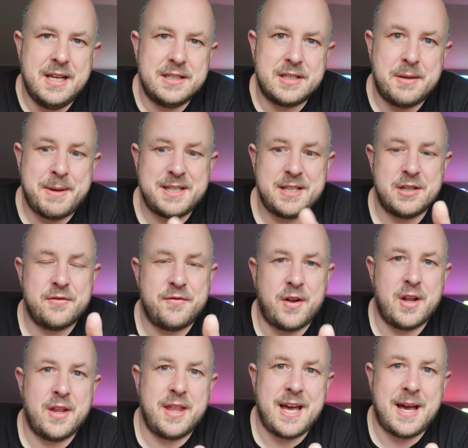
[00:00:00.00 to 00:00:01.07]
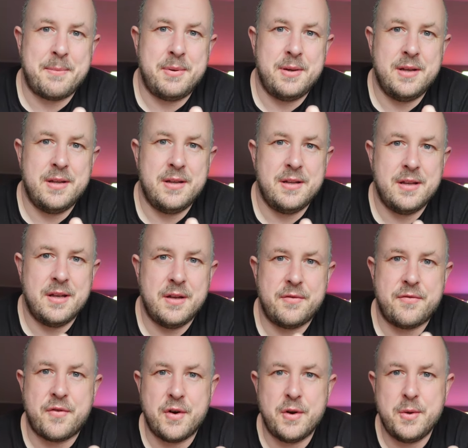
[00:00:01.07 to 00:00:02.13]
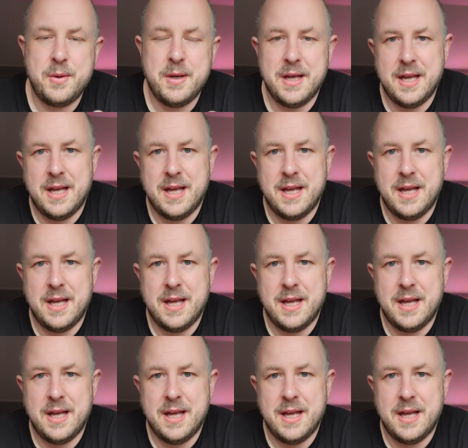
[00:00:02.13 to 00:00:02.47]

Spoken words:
So basically just follow the app through,